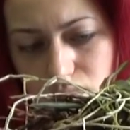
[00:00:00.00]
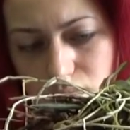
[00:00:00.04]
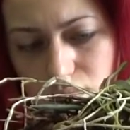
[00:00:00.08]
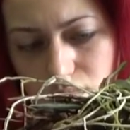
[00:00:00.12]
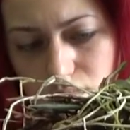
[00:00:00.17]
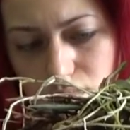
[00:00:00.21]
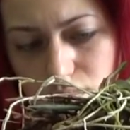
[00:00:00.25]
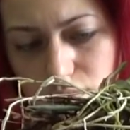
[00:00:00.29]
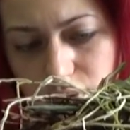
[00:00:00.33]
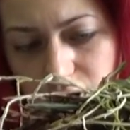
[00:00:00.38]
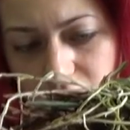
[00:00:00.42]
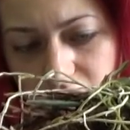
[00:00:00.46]

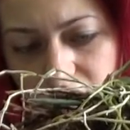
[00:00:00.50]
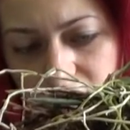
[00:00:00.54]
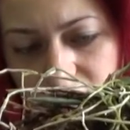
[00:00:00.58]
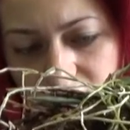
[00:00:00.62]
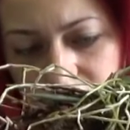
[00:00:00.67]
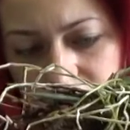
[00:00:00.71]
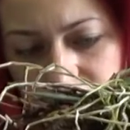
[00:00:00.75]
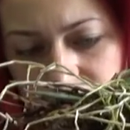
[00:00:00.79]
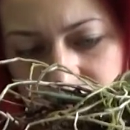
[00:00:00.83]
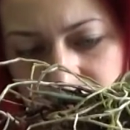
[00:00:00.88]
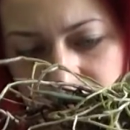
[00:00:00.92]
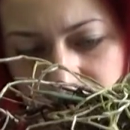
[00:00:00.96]
braked
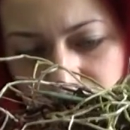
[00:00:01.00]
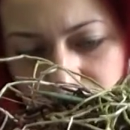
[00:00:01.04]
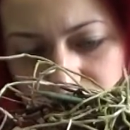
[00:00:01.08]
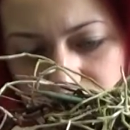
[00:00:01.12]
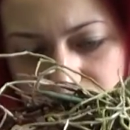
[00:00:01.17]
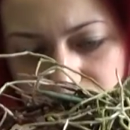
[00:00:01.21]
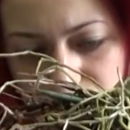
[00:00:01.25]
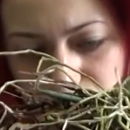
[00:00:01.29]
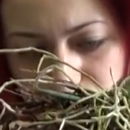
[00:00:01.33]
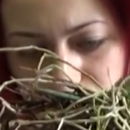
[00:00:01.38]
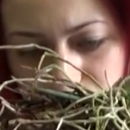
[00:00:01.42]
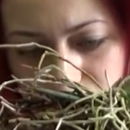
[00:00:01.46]
in
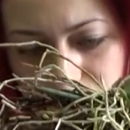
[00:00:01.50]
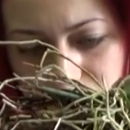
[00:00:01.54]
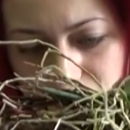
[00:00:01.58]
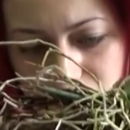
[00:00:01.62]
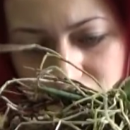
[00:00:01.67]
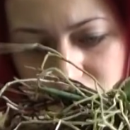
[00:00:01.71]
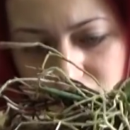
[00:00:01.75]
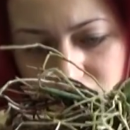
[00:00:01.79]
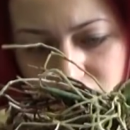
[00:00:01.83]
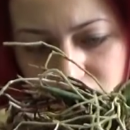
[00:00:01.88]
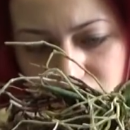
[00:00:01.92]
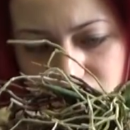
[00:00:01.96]
transport, so